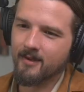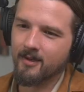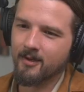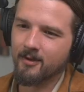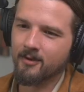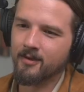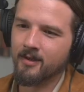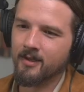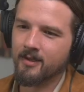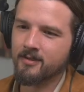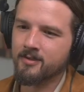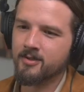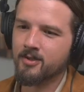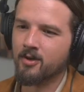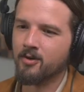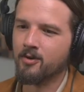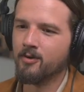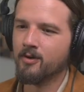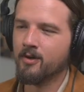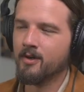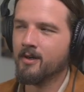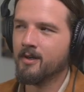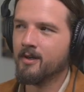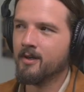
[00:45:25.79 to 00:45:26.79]
Okay,
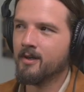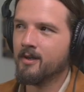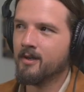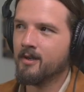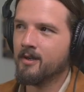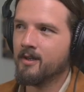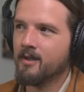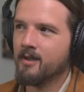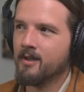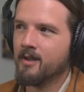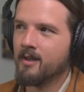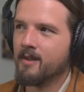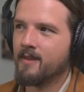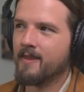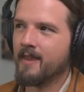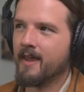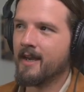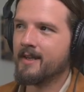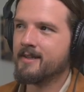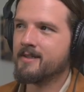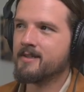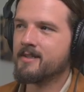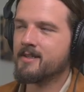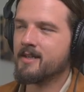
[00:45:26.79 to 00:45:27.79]
so
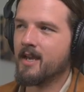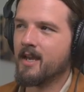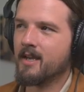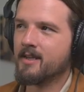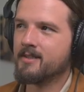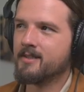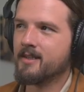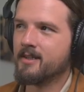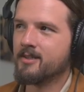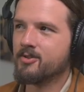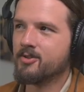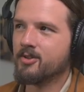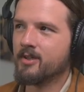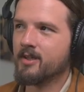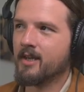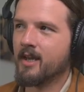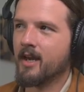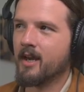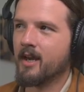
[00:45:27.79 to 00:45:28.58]
that's essentially